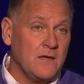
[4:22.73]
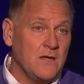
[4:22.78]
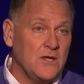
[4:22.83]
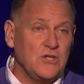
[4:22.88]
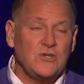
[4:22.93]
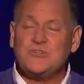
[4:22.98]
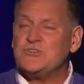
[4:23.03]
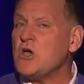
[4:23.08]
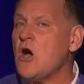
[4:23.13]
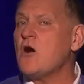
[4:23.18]

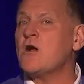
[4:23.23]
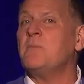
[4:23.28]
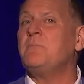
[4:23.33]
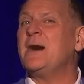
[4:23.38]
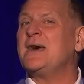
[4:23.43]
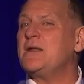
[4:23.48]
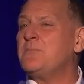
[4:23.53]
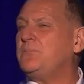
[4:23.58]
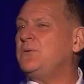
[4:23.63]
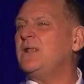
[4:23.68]
You talk
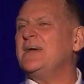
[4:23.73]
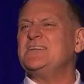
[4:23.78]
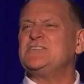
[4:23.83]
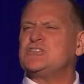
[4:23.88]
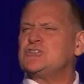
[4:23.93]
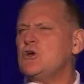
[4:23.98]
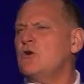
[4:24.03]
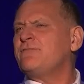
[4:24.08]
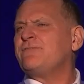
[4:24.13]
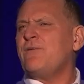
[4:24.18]
about a place
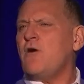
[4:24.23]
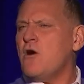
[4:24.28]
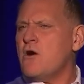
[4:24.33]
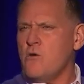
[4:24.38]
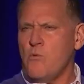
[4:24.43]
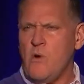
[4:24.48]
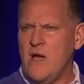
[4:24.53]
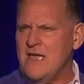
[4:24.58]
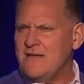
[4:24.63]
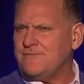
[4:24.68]
so far
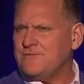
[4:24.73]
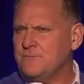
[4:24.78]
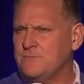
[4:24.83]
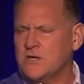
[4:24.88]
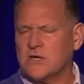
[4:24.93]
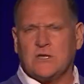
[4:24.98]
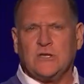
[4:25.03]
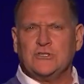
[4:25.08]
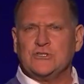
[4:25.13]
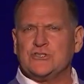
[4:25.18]
away from the
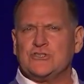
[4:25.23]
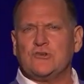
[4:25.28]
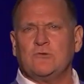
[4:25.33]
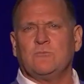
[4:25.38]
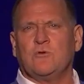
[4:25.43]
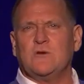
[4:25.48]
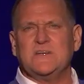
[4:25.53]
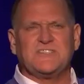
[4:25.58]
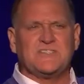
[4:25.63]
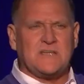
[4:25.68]

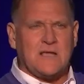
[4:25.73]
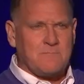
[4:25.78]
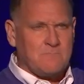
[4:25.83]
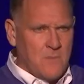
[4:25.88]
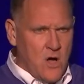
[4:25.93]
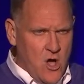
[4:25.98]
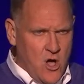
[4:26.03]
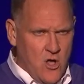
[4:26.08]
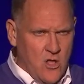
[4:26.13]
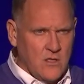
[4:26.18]
consumeristic
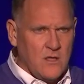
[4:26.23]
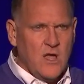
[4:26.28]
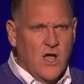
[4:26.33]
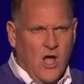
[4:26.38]
mall